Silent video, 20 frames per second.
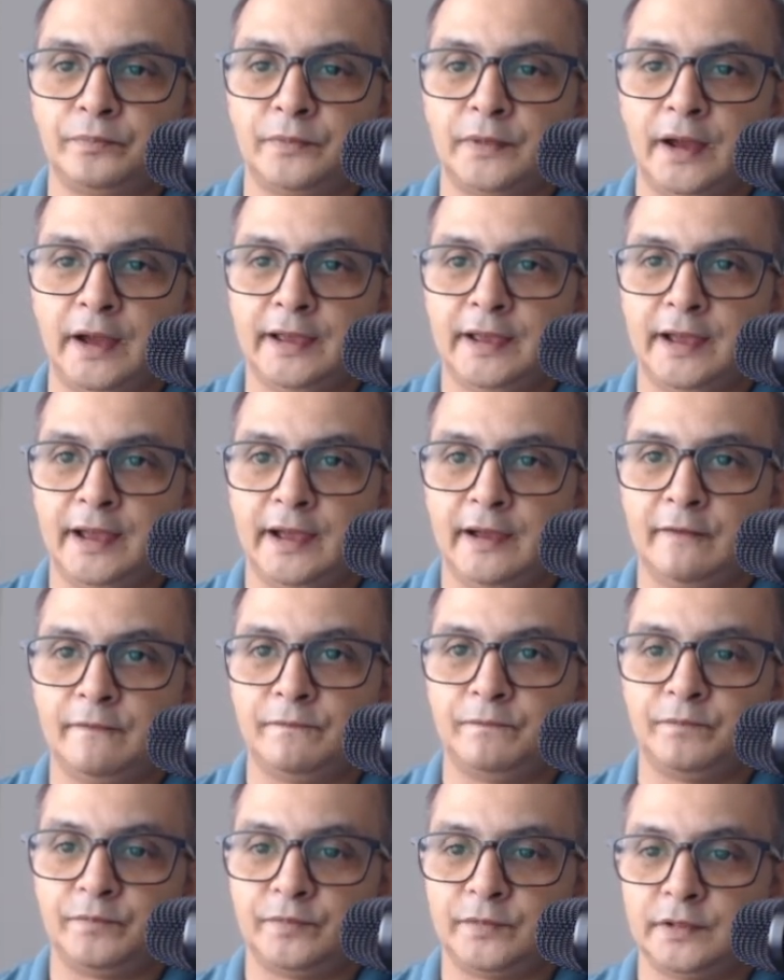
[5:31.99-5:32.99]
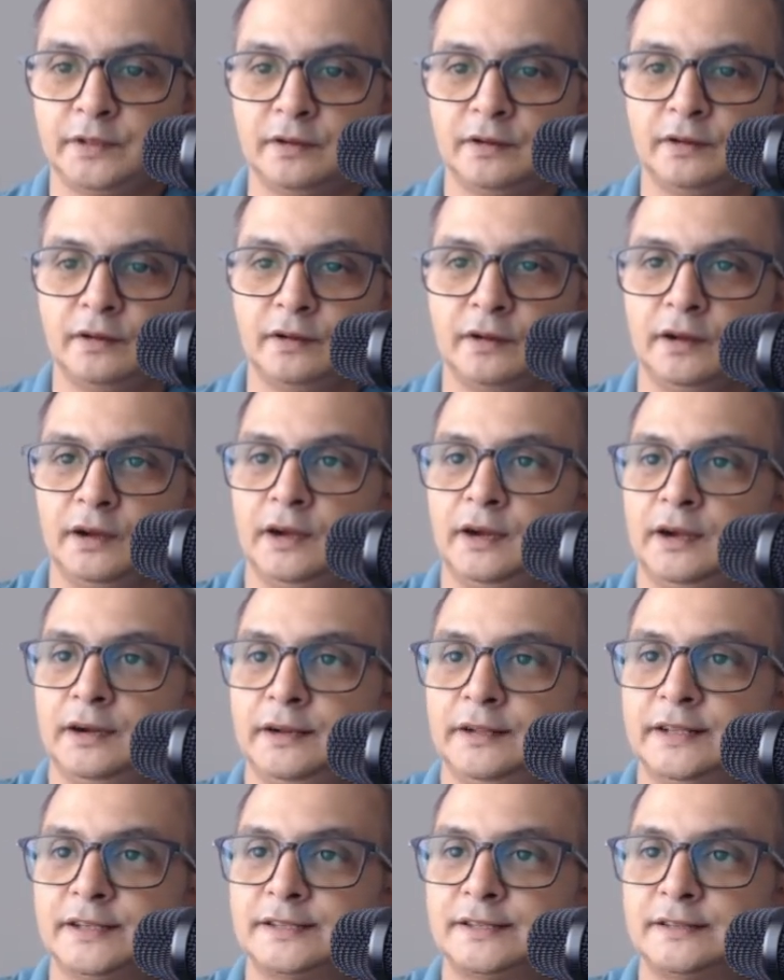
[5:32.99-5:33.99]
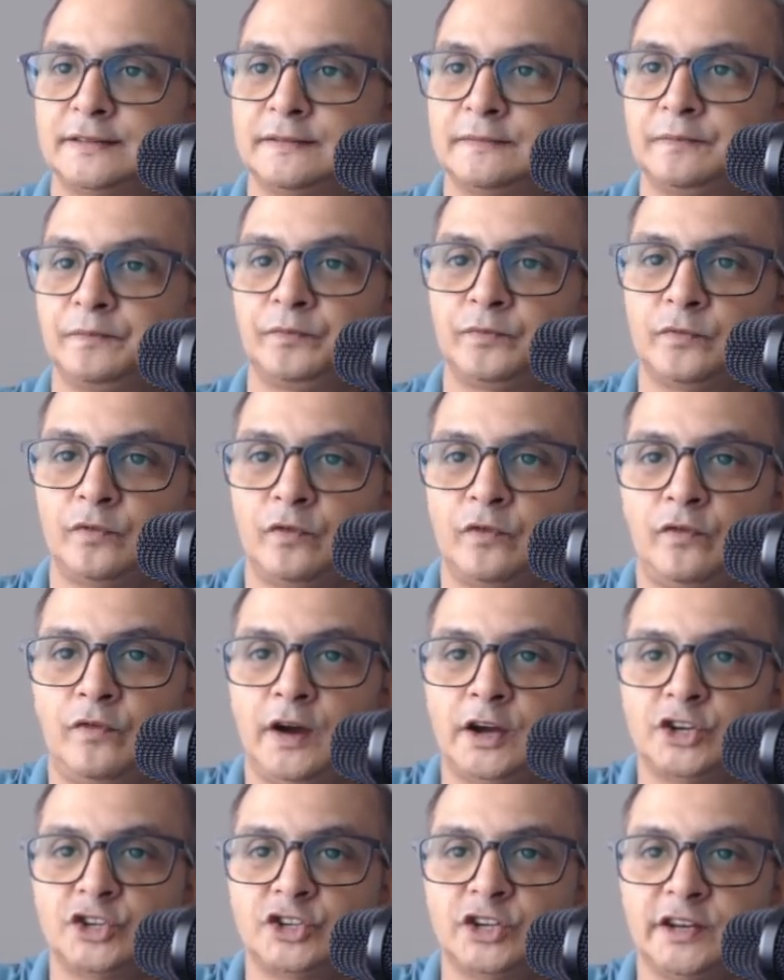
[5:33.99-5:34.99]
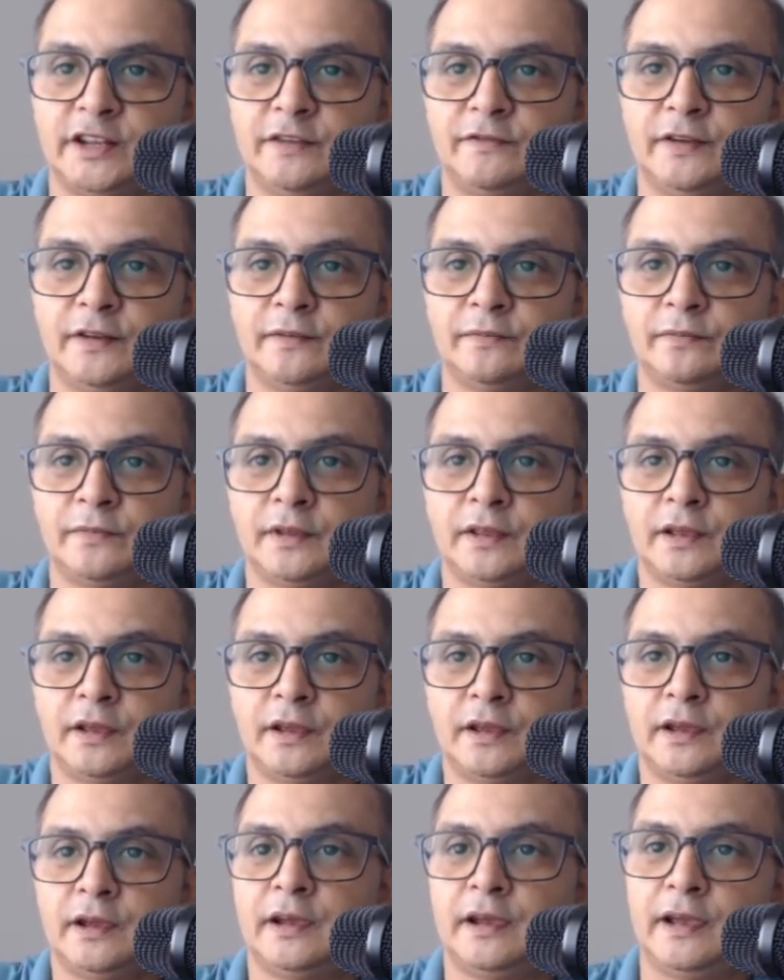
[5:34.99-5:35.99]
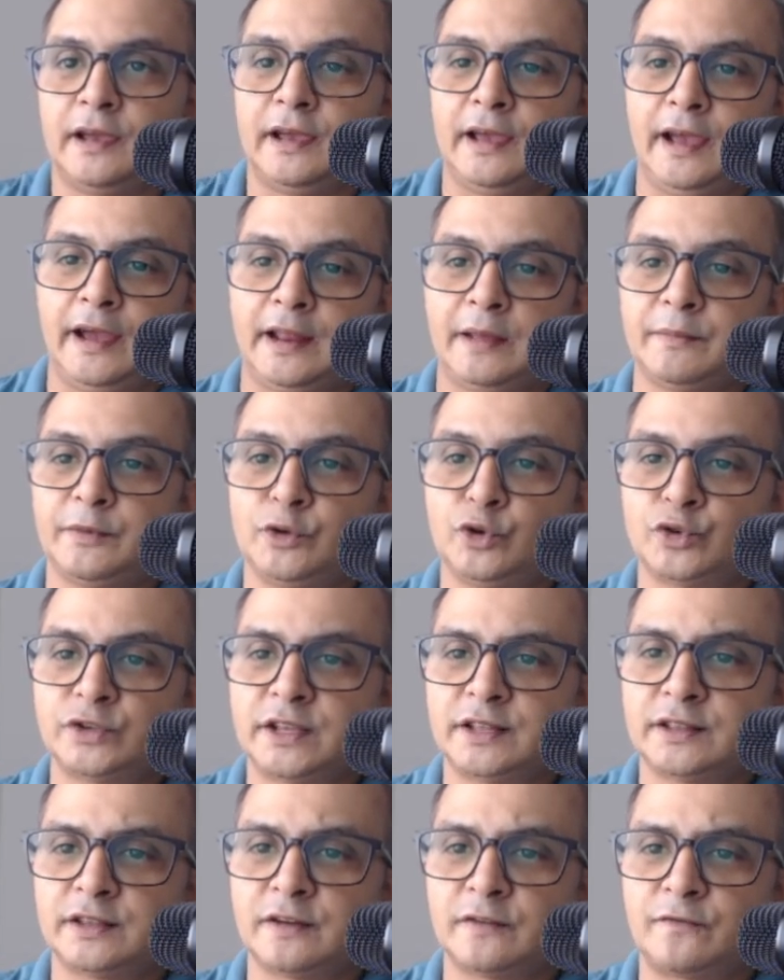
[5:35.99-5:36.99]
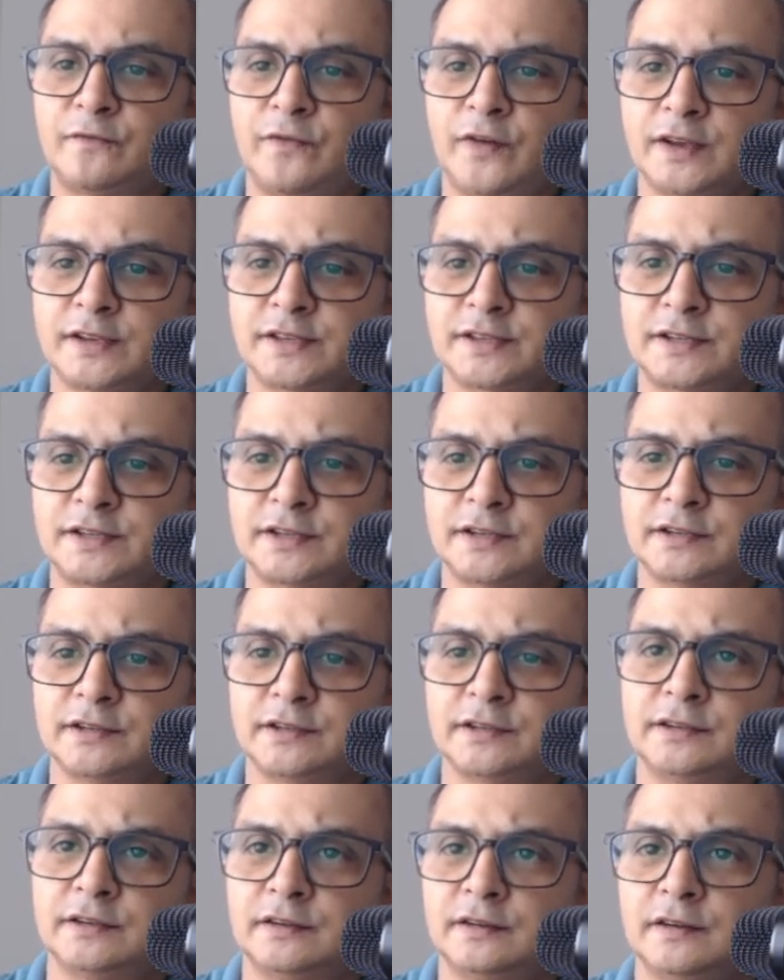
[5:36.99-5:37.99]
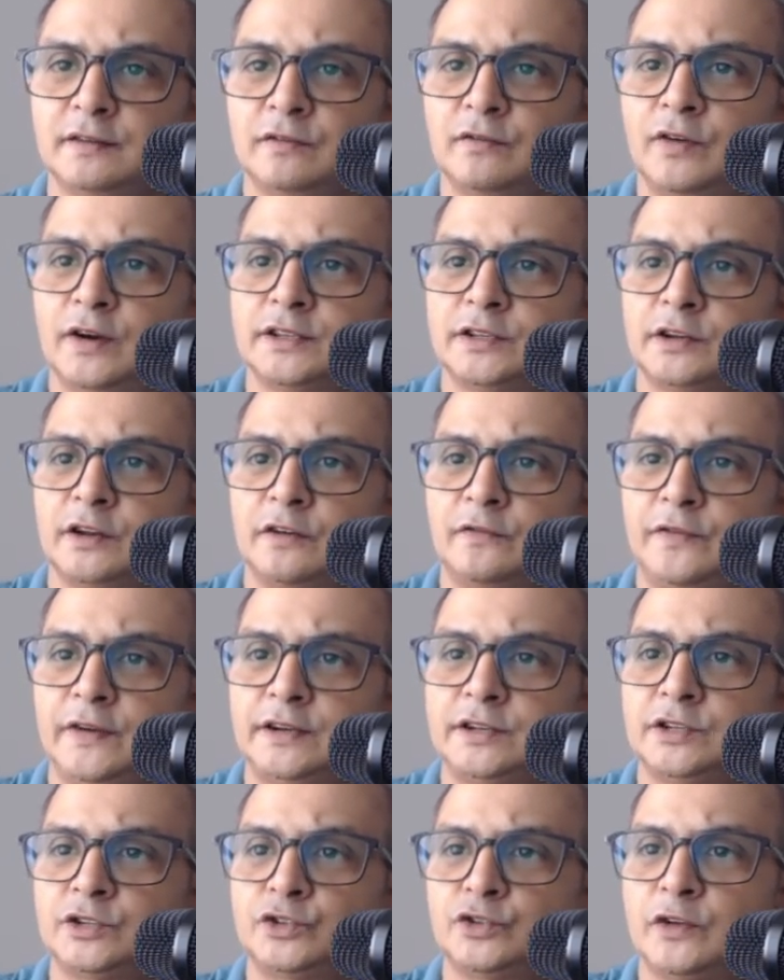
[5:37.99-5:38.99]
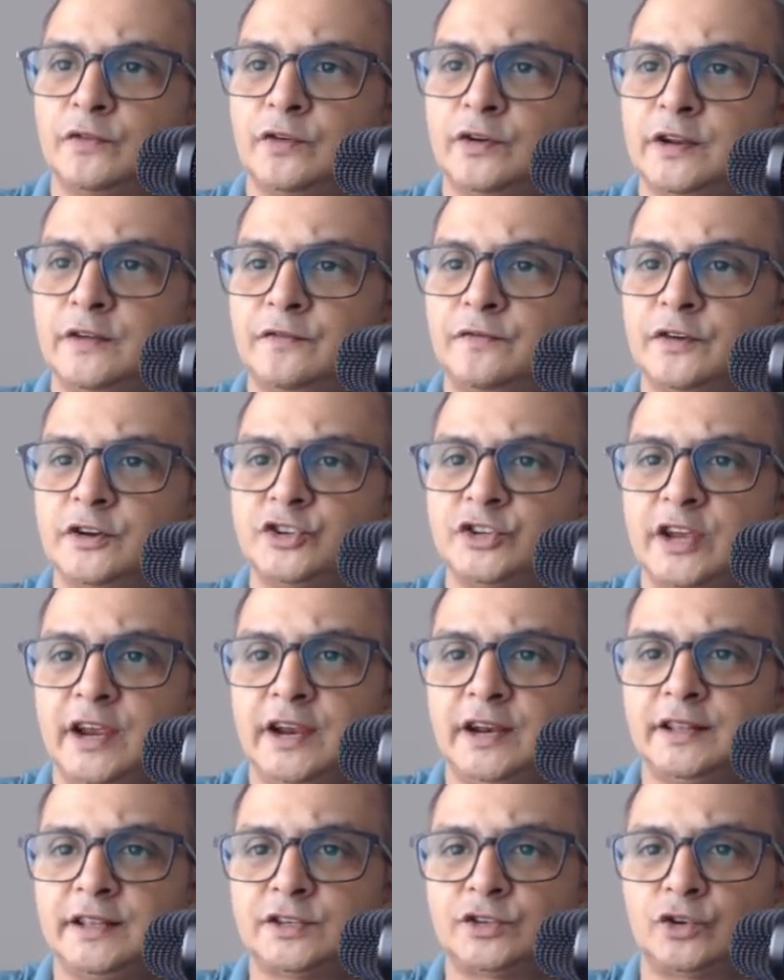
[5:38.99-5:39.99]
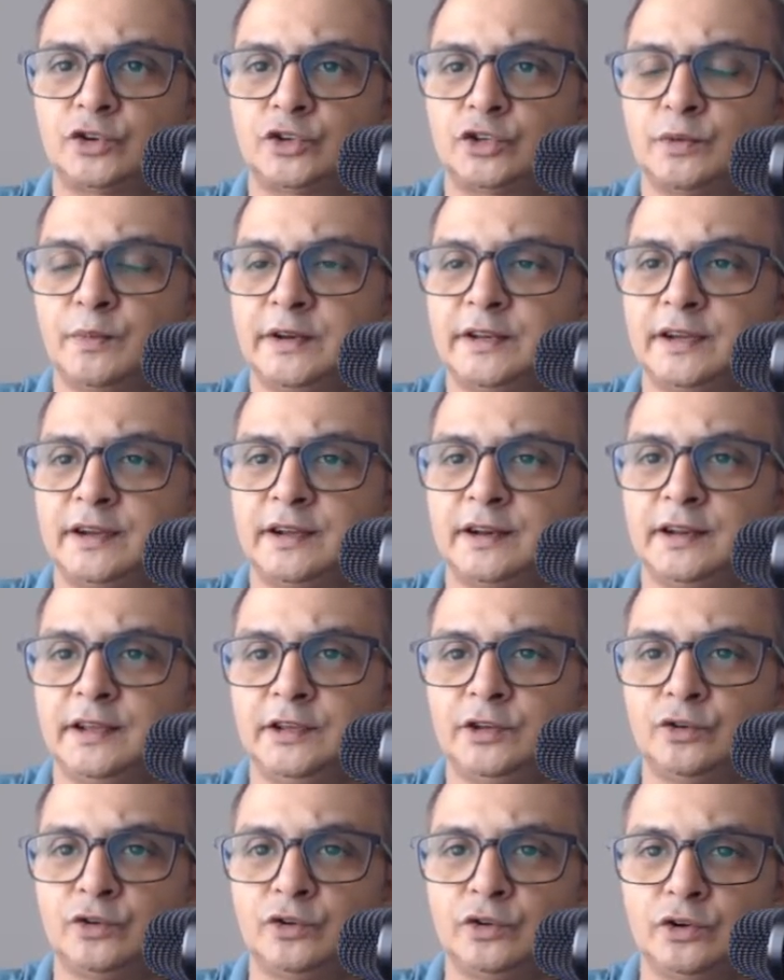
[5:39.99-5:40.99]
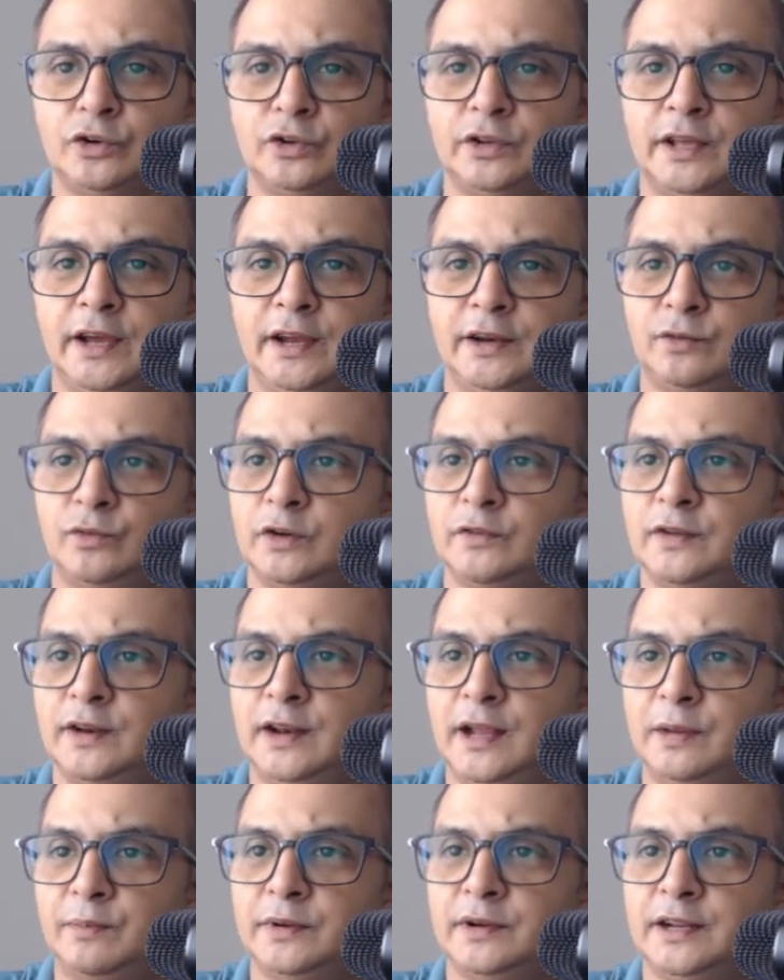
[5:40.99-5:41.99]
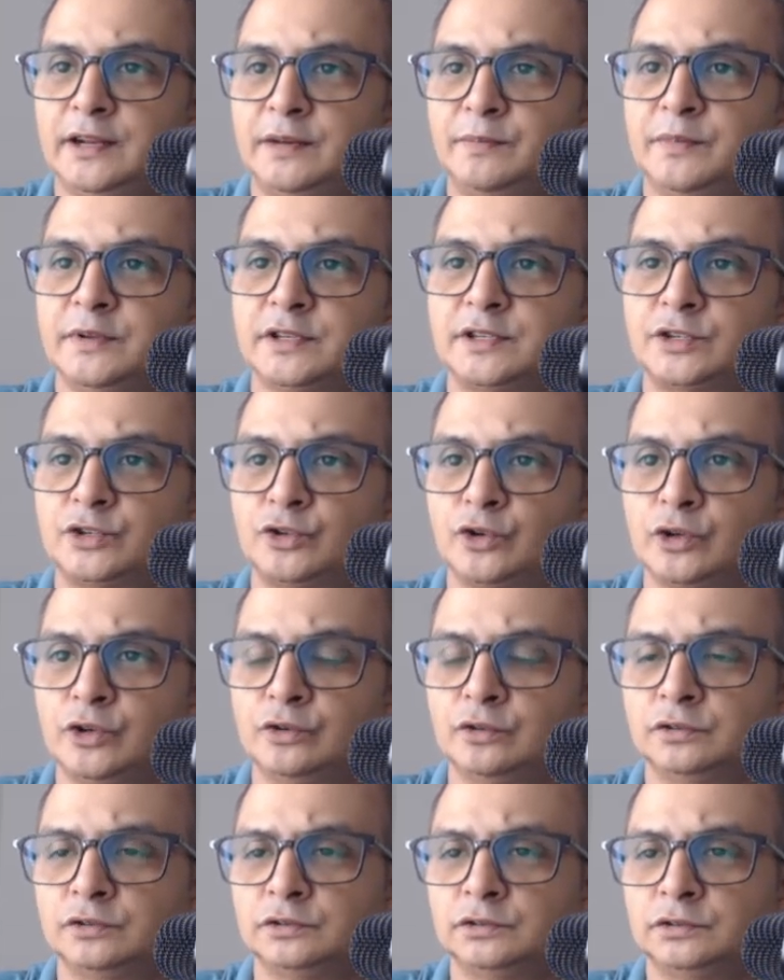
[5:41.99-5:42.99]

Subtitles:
I have this function given, and I'm using the first version of it. So if you differentiate this, automatically you know that what will happen. Let me just show you.